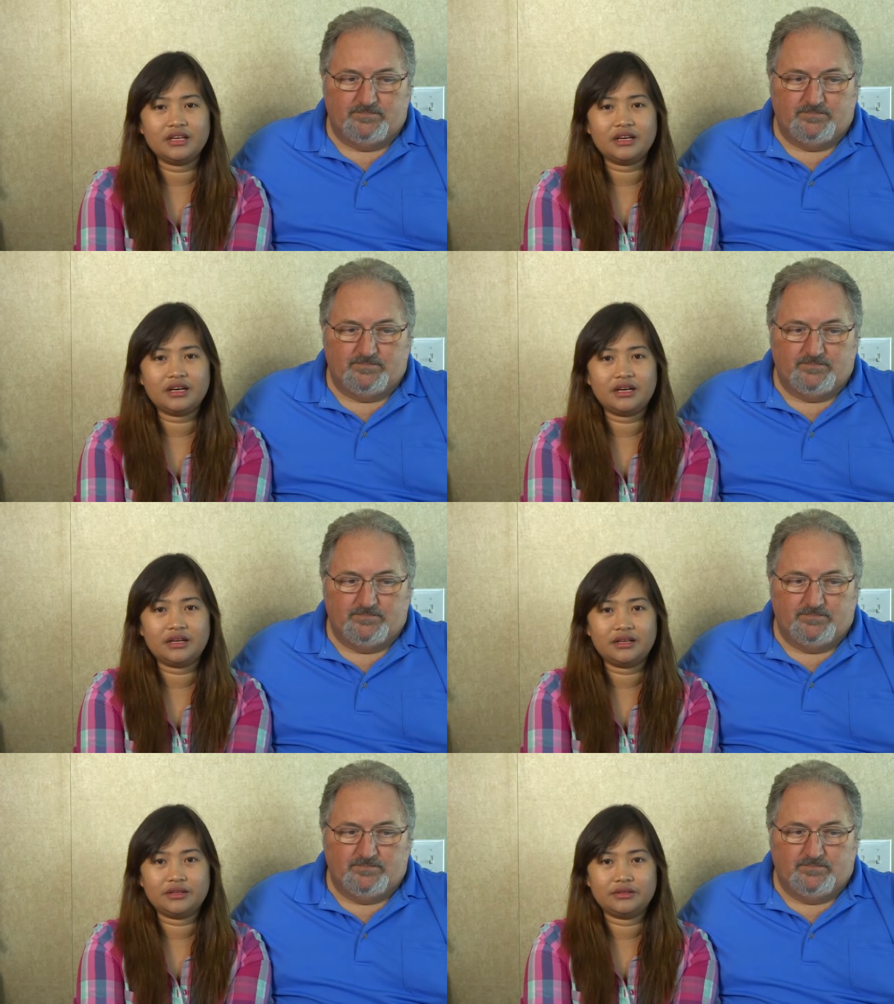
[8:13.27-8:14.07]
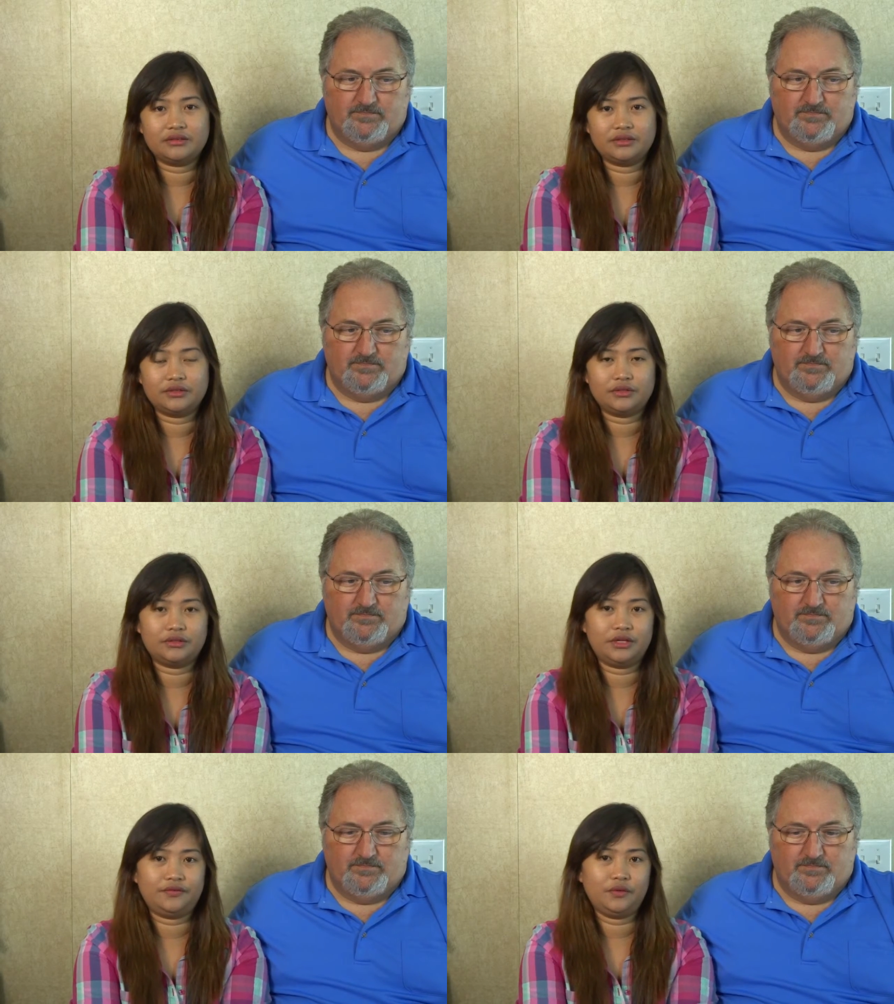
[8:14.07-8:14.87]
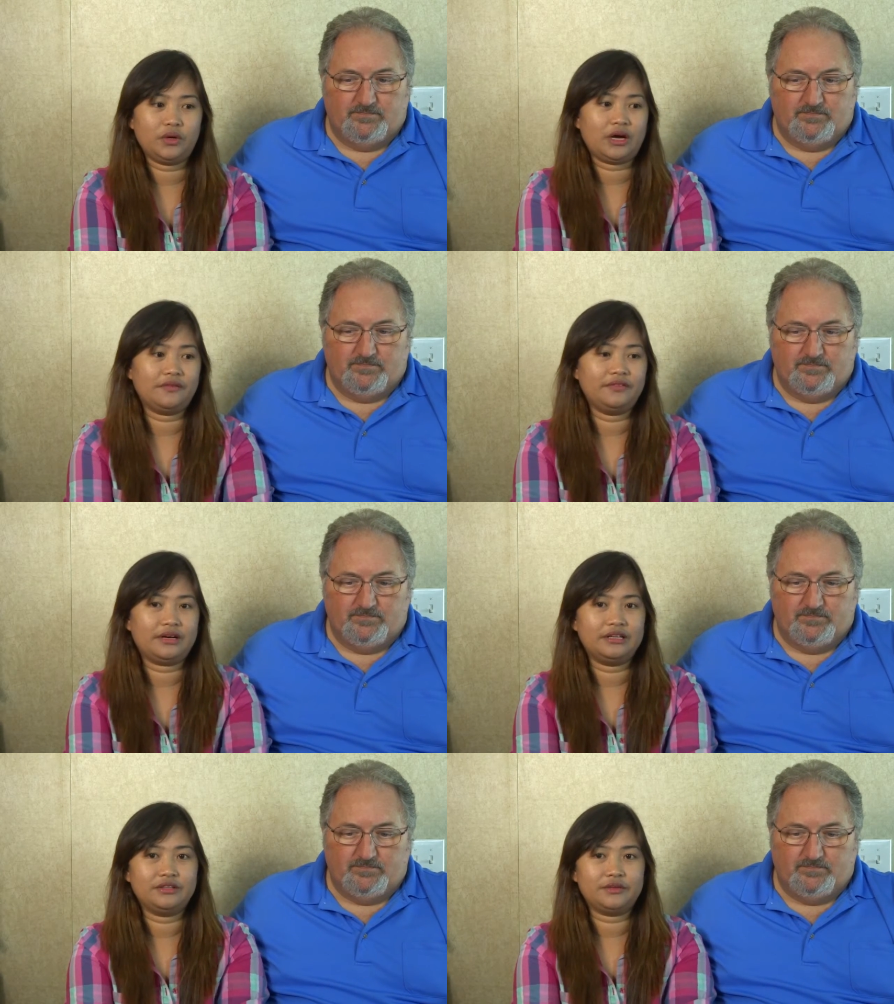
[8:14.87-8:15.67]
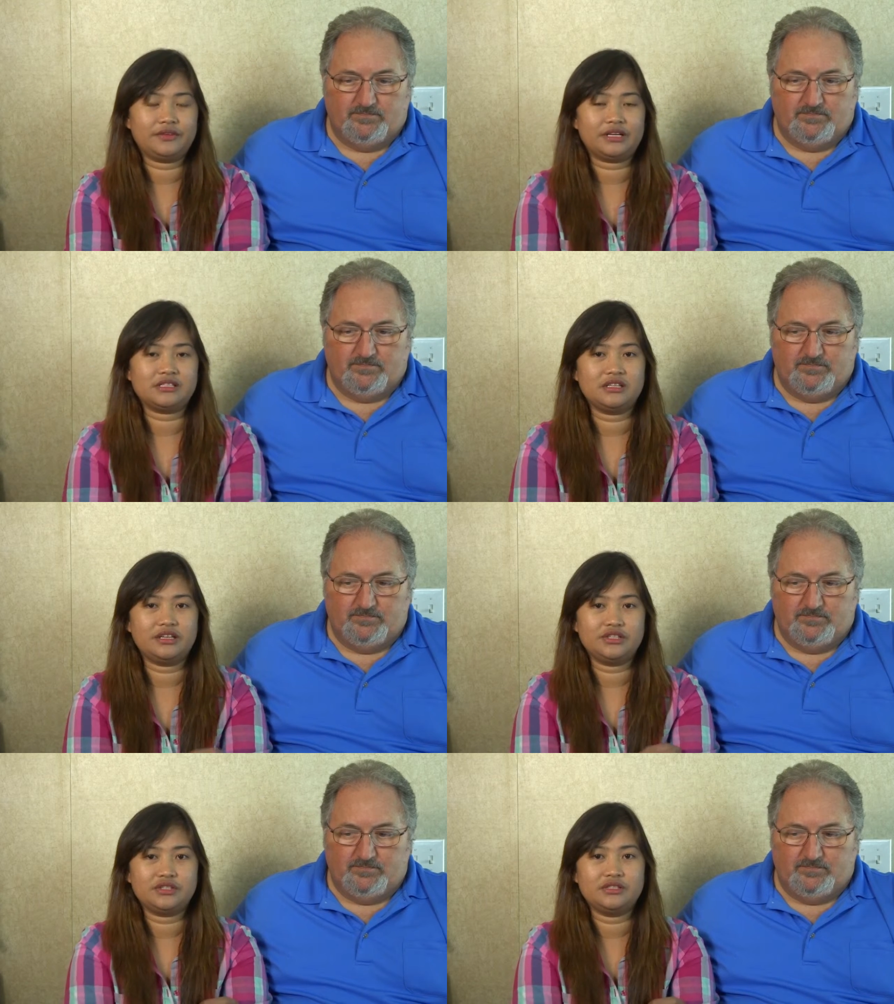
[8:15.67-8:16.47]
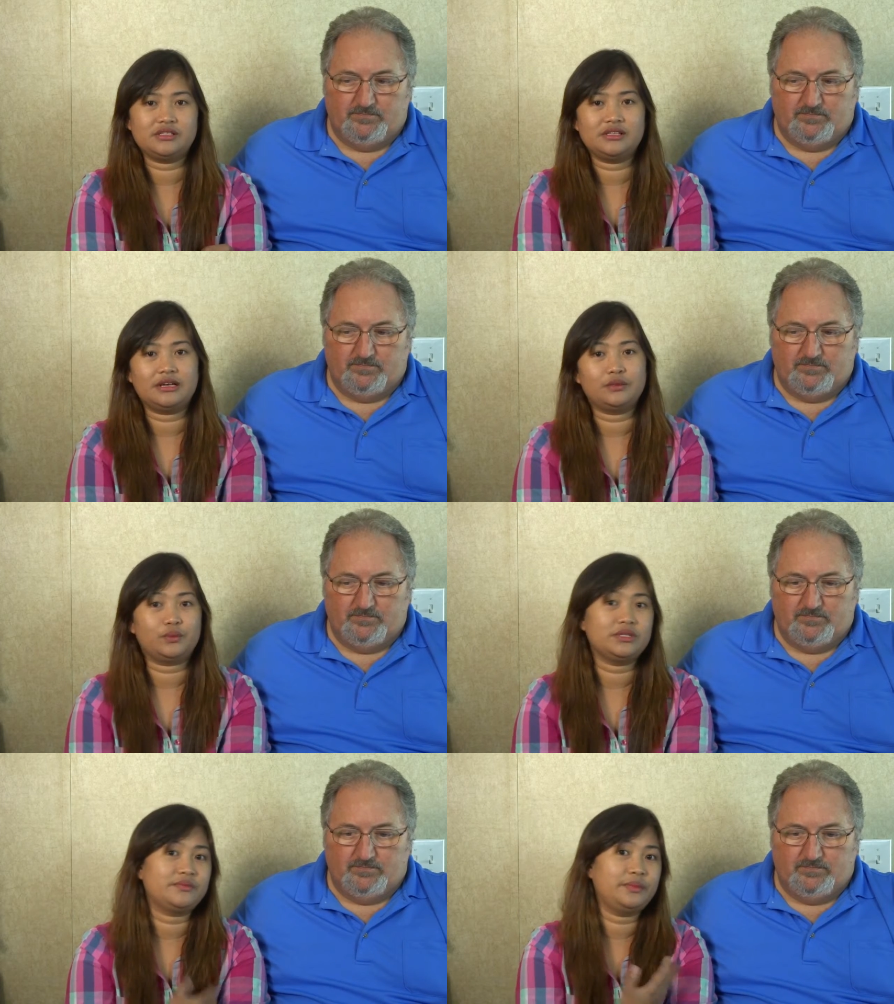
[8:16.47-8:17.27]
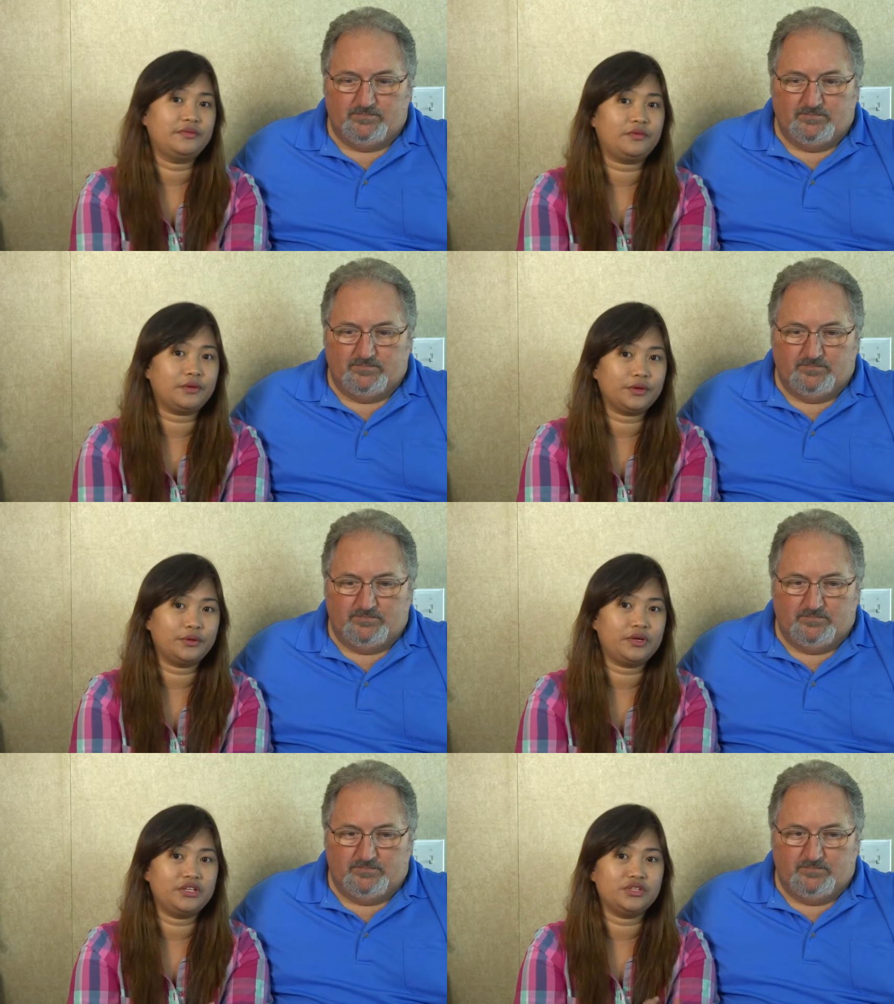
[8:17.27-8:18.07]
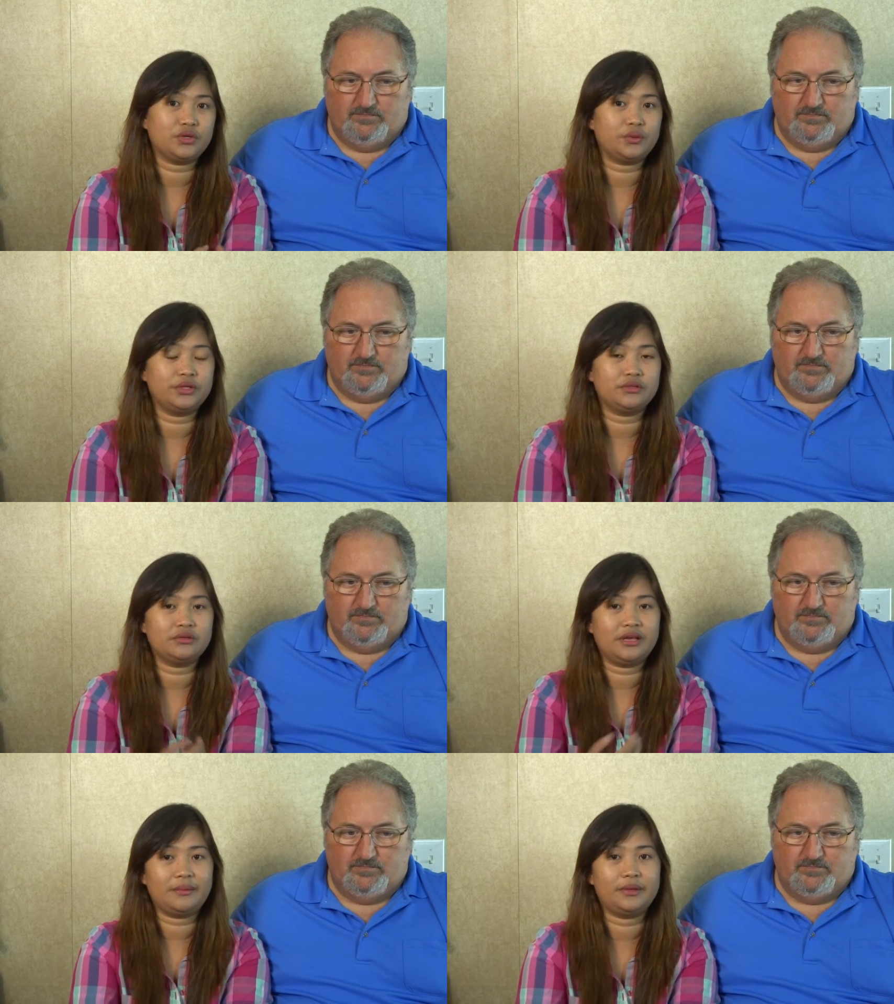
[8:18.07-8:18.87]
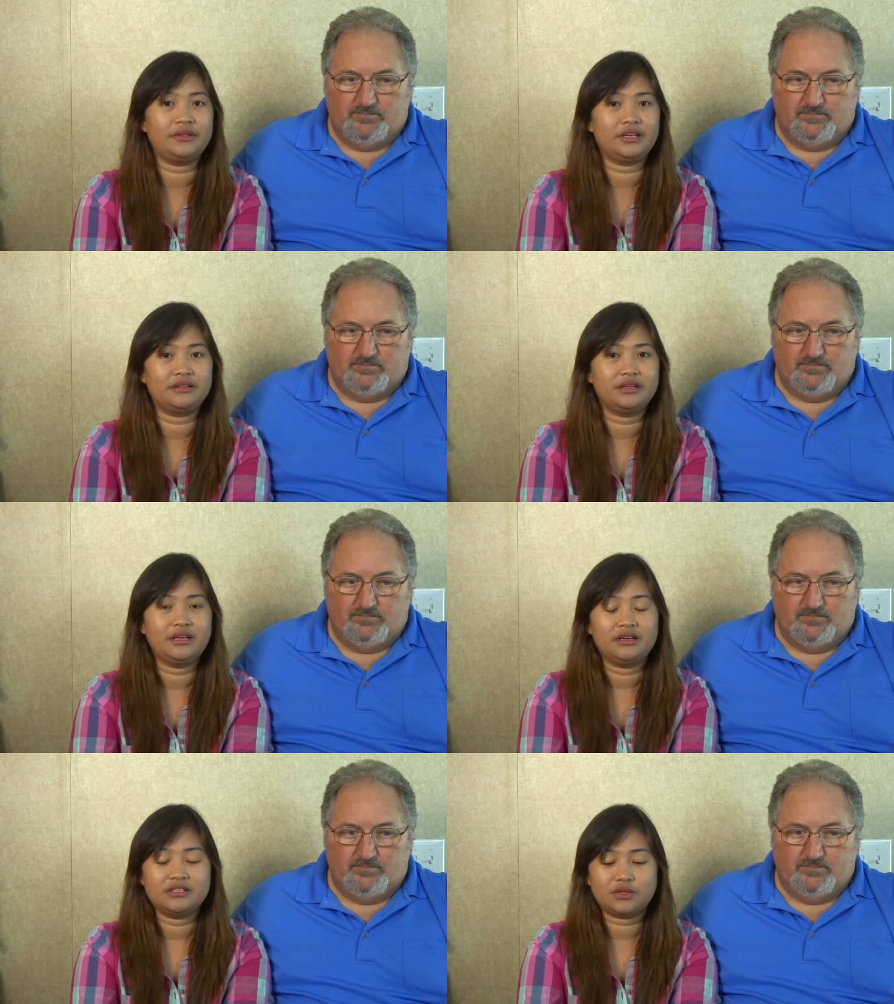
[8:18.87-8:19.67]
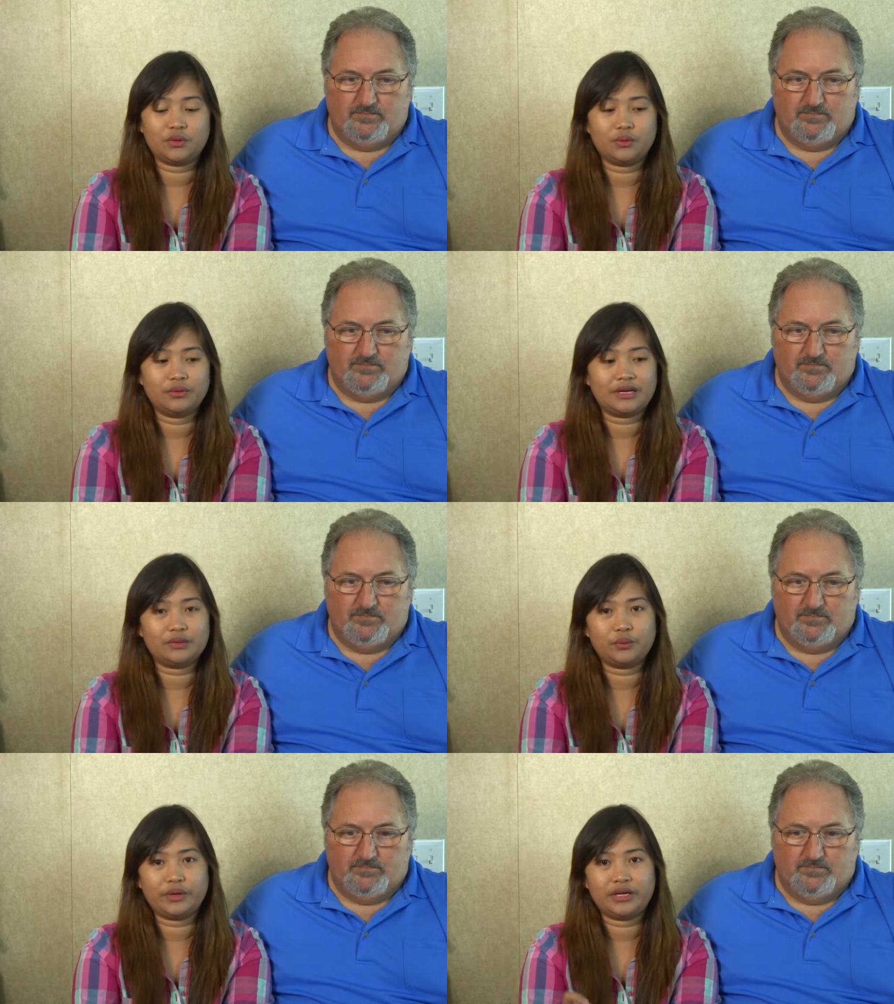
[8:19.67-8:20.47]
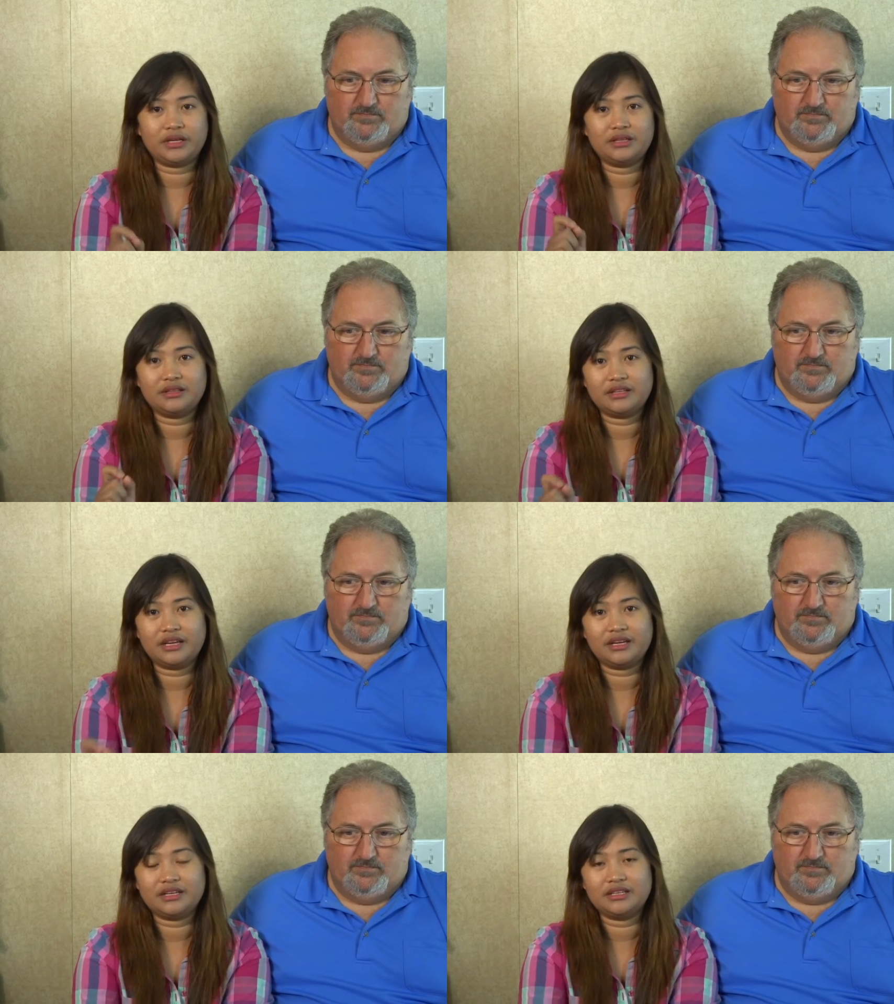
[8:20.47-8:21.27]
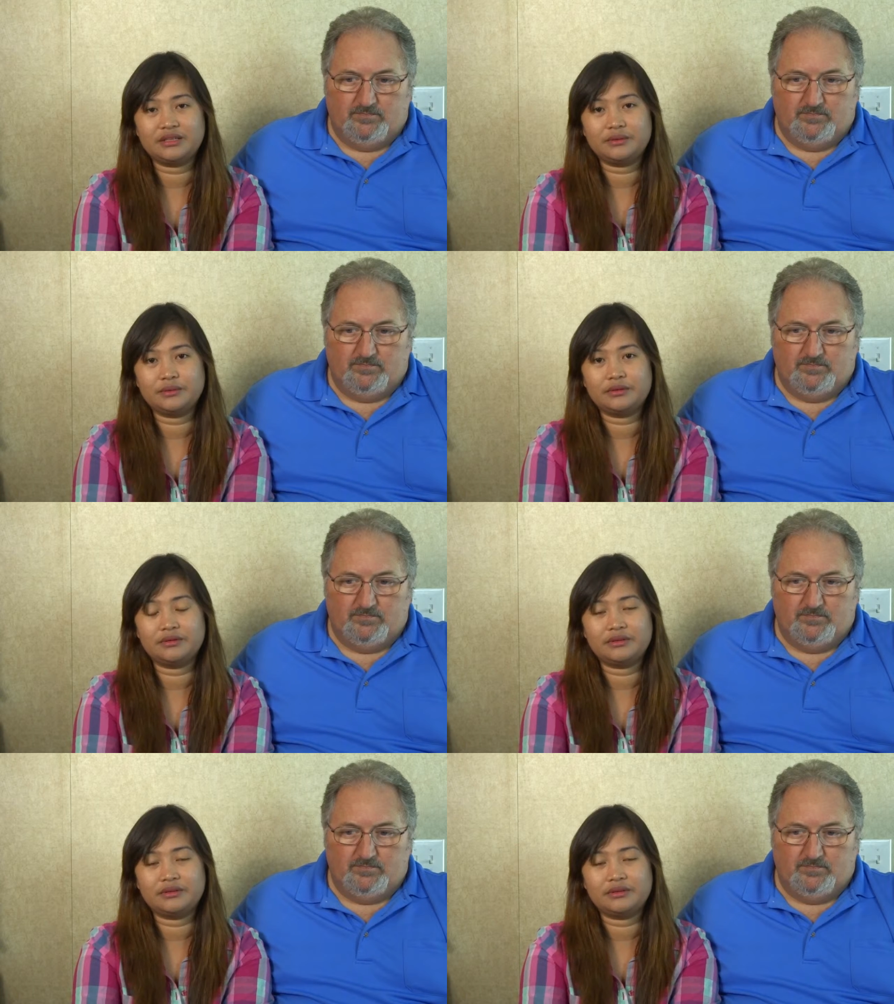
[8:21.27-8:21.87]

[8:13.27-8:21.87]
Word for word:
Speaker 1: uh, if you have other vaccinations that was before, you can show it to them, and then so that way they're gonna